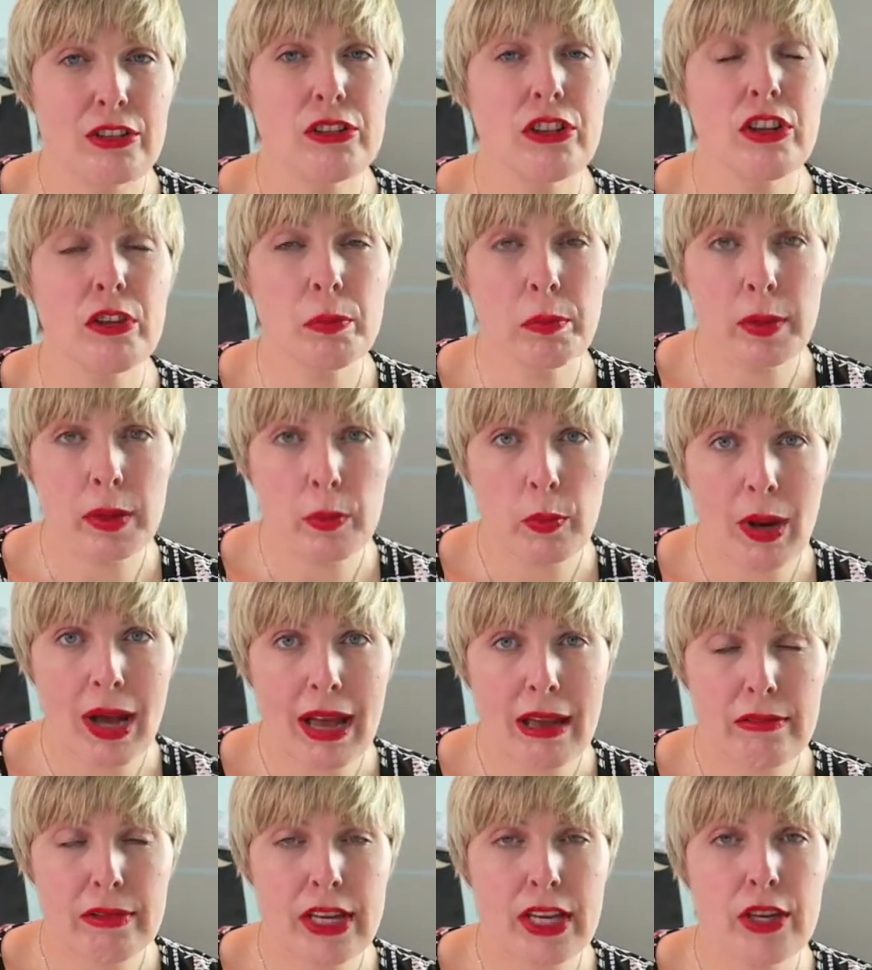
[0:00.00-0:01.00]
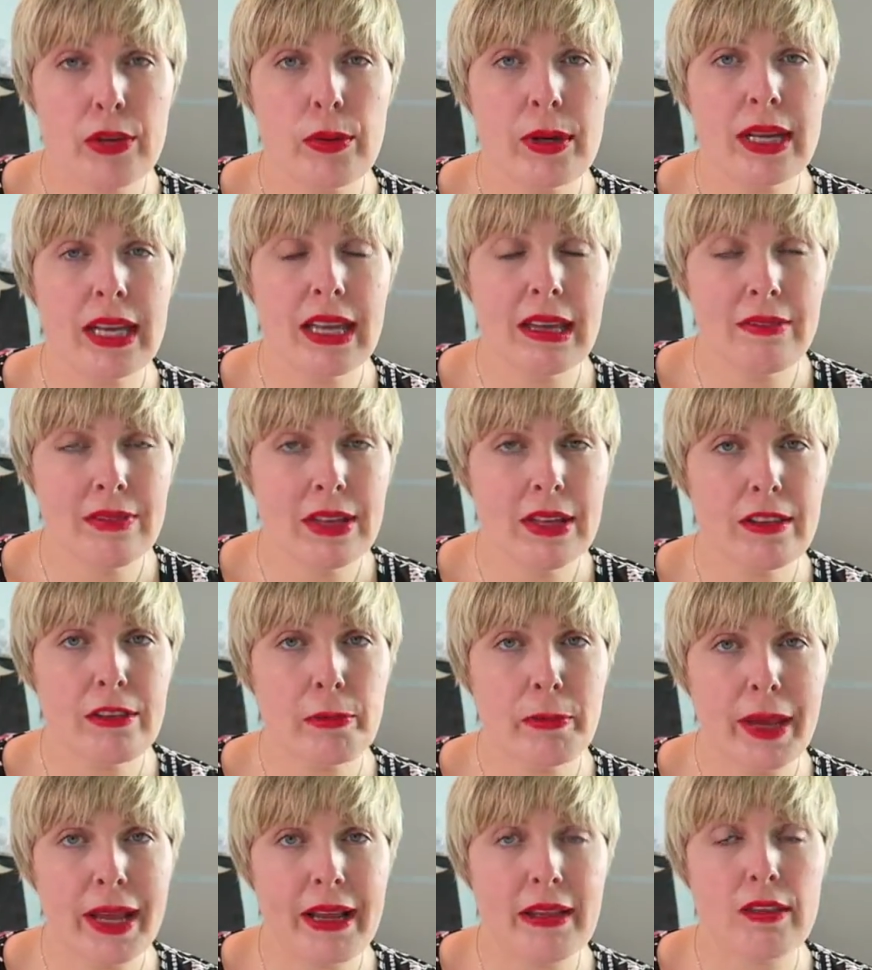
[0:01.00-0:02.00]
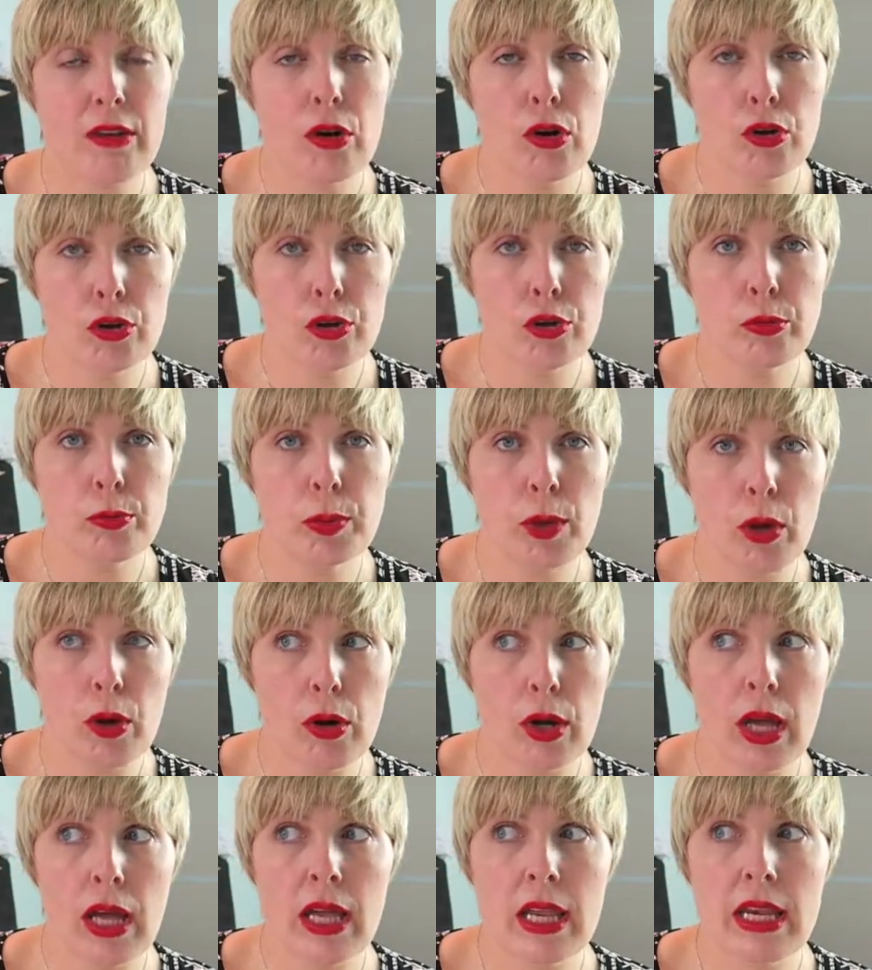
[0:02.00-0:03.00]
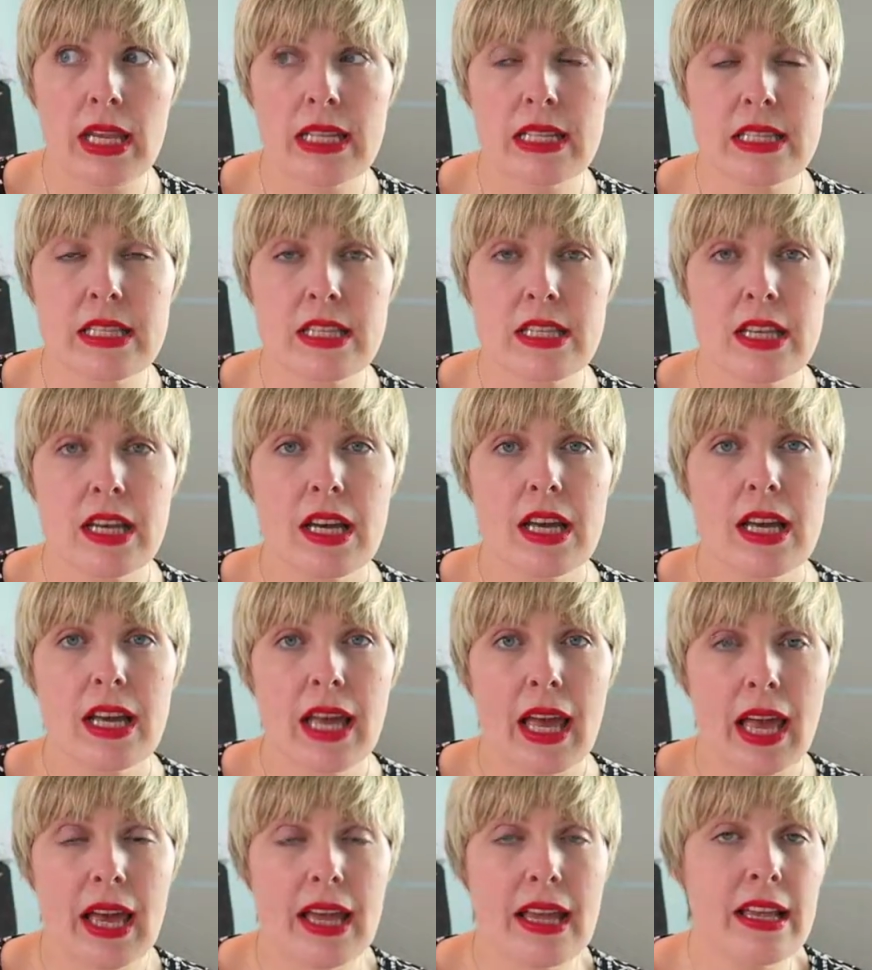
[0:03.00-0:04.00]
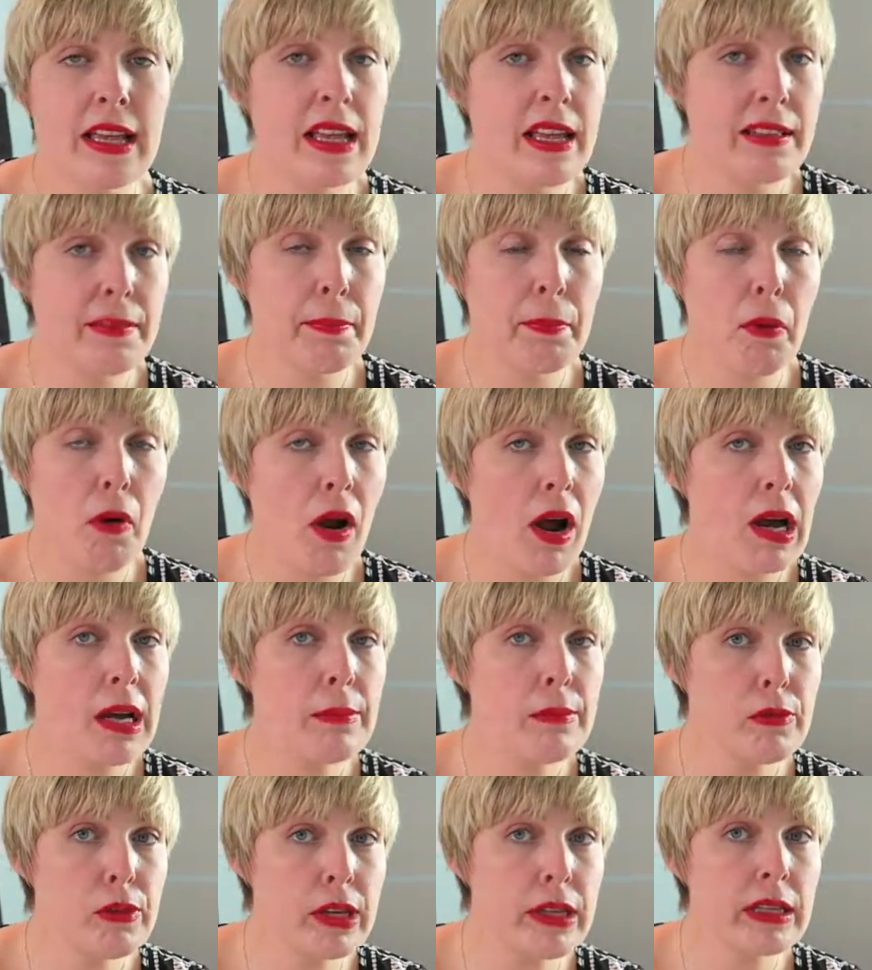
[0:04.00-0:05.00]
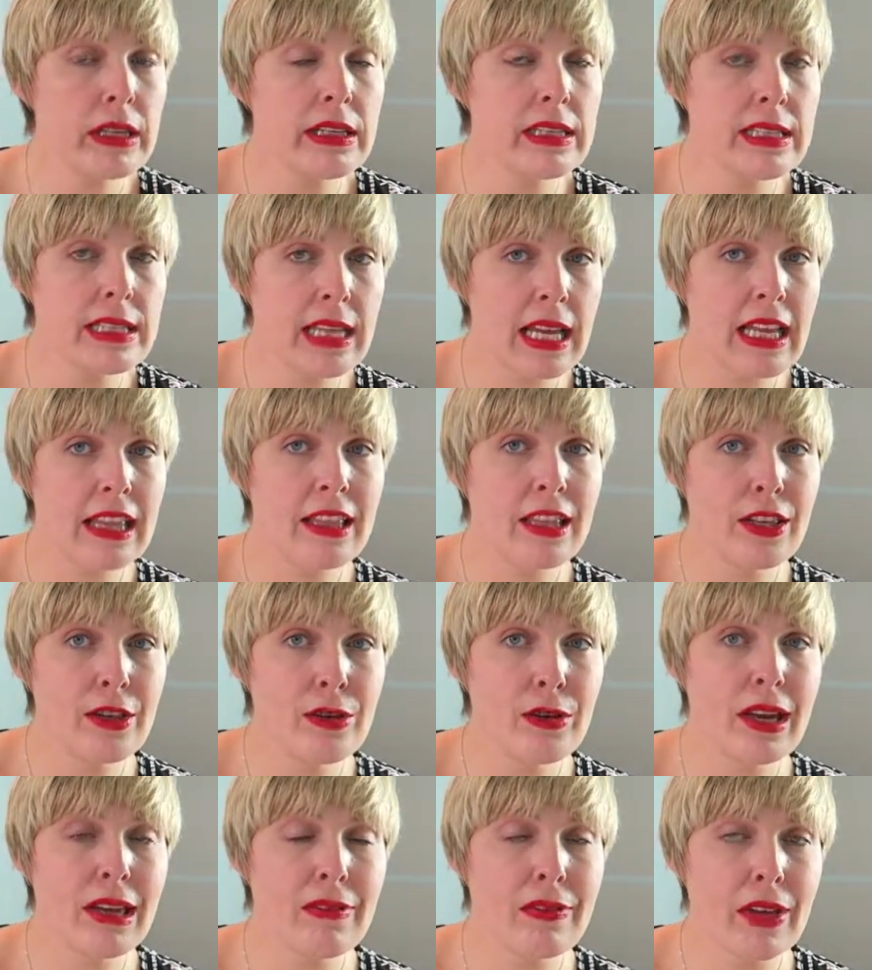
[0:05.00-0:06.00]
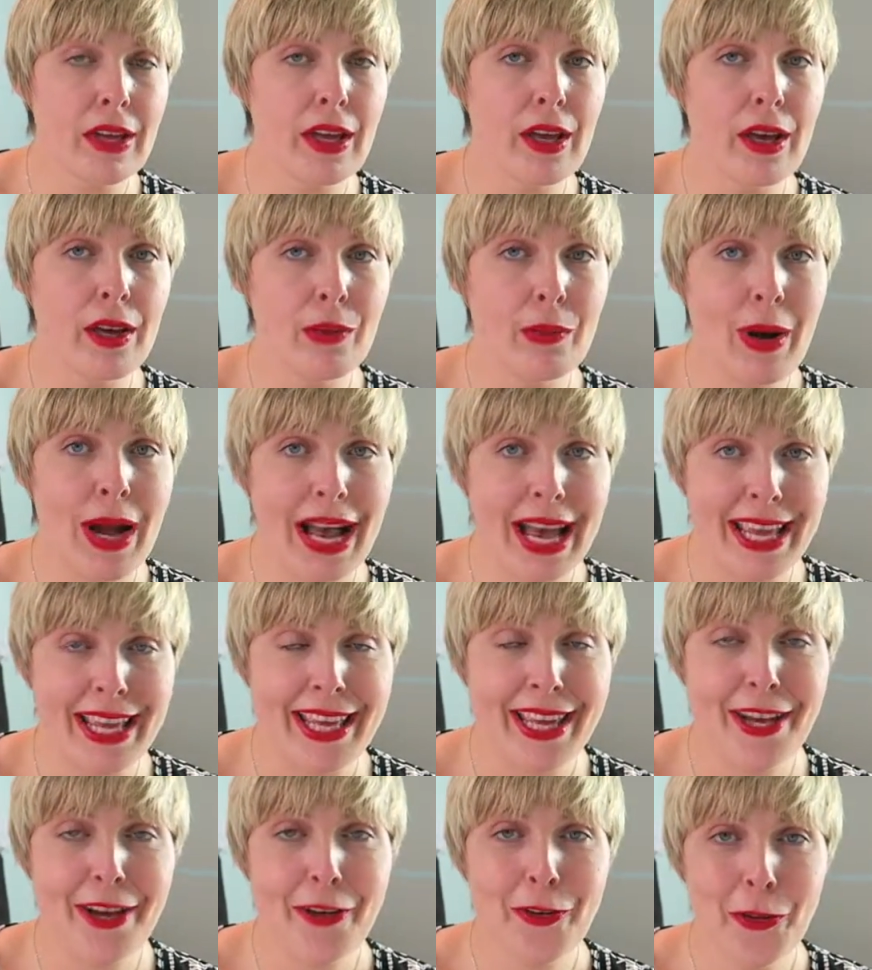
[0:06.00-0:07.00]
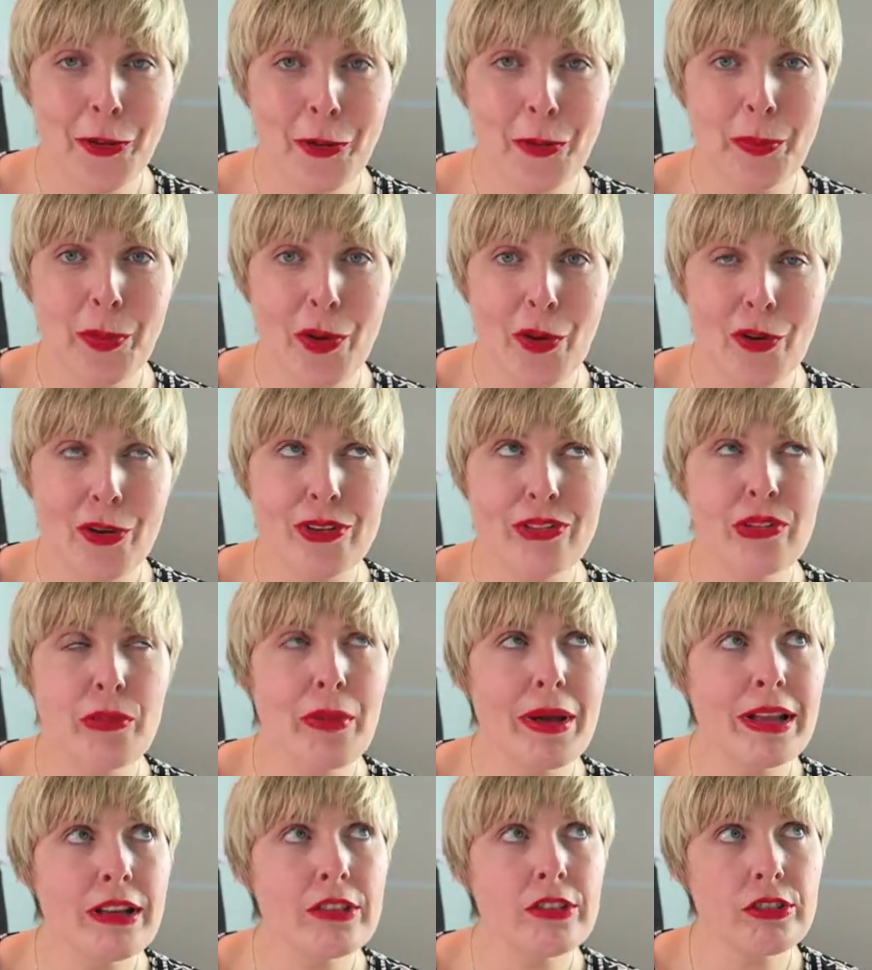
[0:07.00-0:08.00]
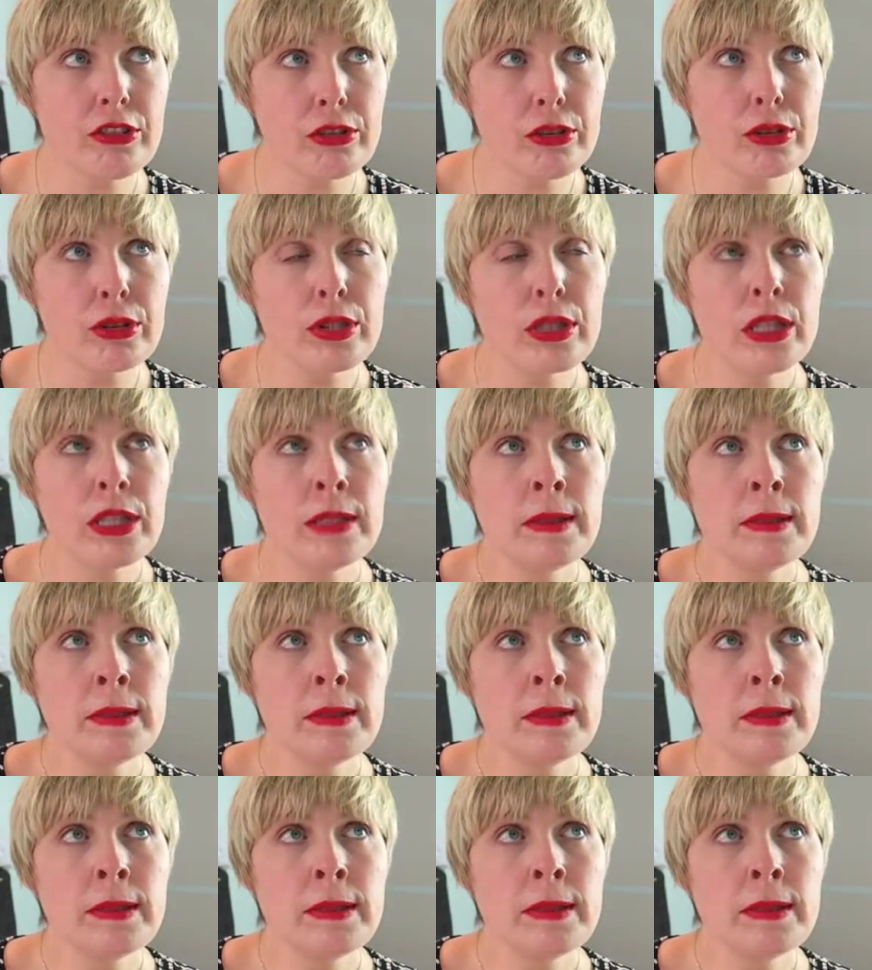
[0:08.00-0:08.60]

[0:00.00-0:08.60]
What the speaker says: Just be wary, you're giving space on your blog, and it is prime real estate that you're giving away on your blog. So make sure